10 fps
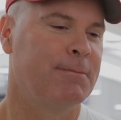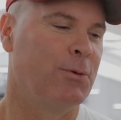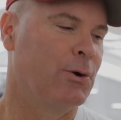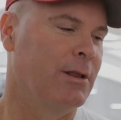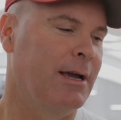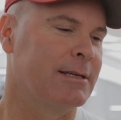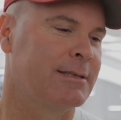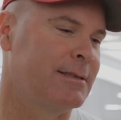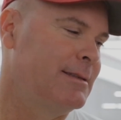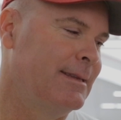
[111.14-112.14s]
more or
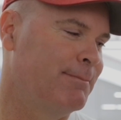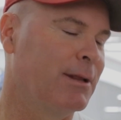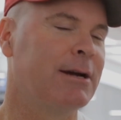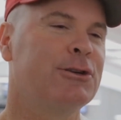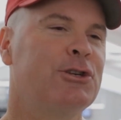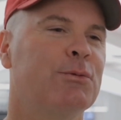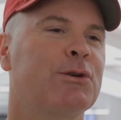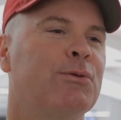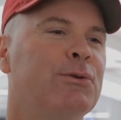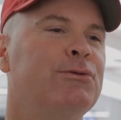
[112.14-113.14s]
less the players you
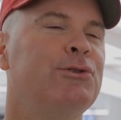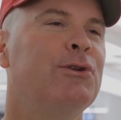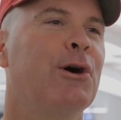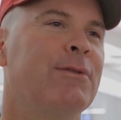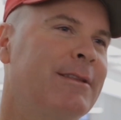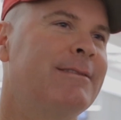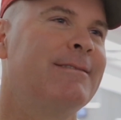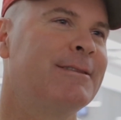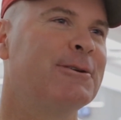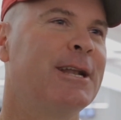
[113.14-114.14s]
recruit, you know that
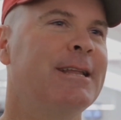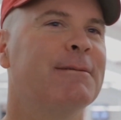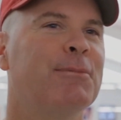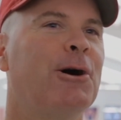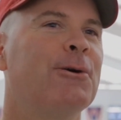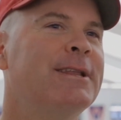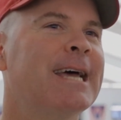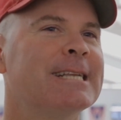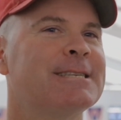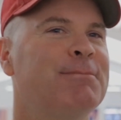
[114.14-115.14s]
they're hitting the ball in that